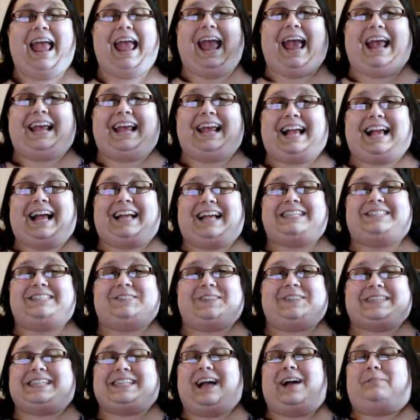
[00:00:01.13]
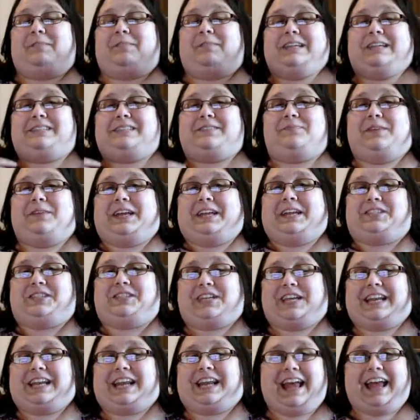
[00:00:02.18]
Hey guys, what's up? It's me,
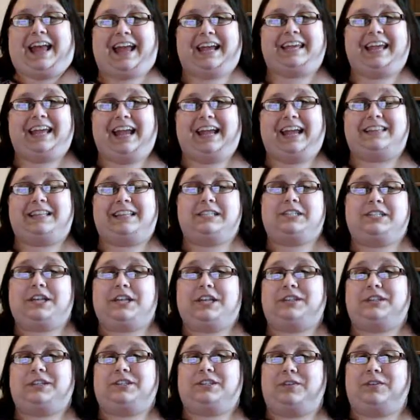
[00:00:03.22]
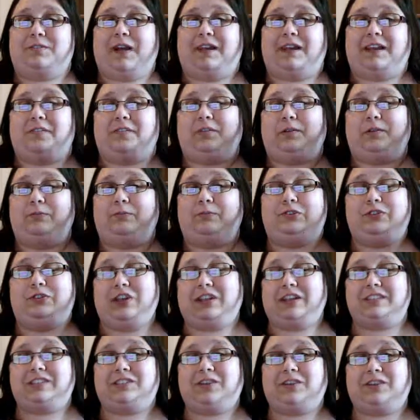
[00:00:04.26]
Gina, aka the Gina Chew, and if you
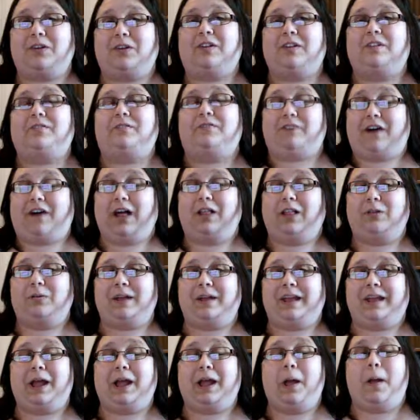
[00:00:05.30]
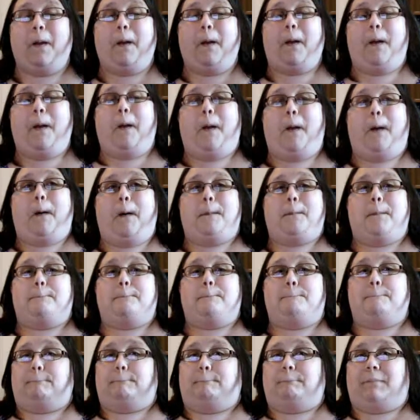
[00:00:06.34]
just started following
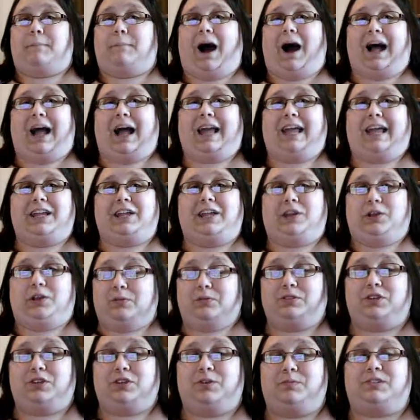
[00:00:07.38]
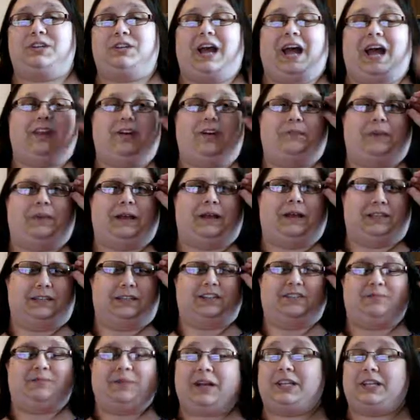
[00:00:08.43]
my YouTube channel because
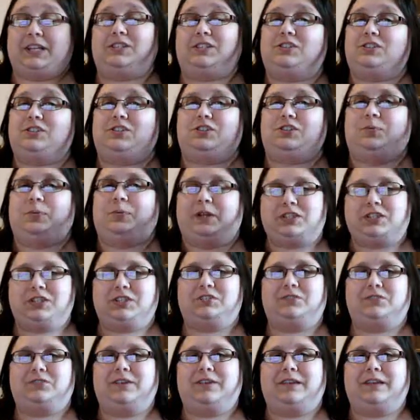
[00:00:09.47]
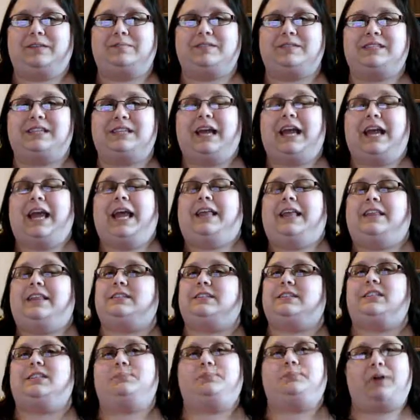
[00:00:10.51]
of my Twitch streams,
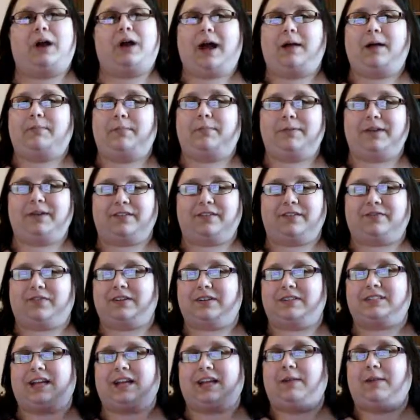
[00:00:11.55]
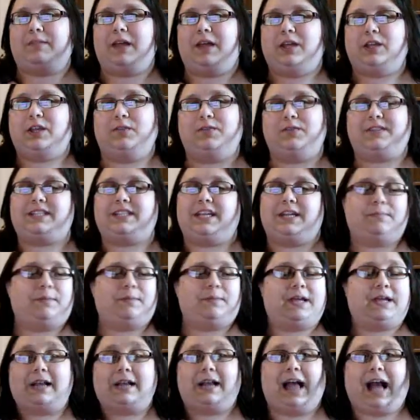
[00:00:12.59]
this is probably the first time that you've seen
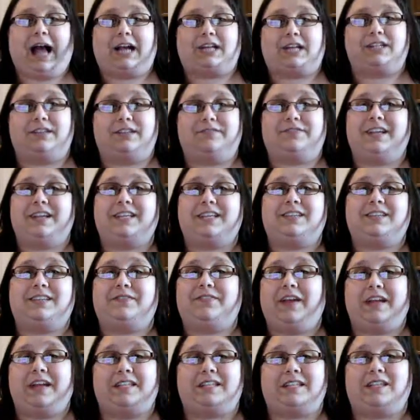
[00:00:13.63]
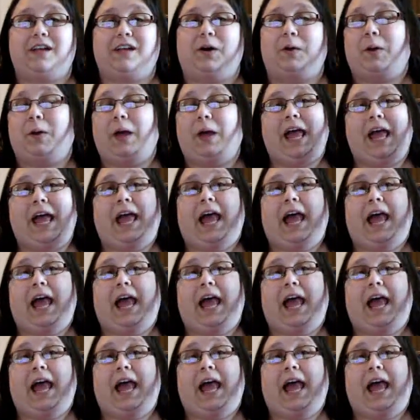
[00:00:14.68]
me in action face to face, so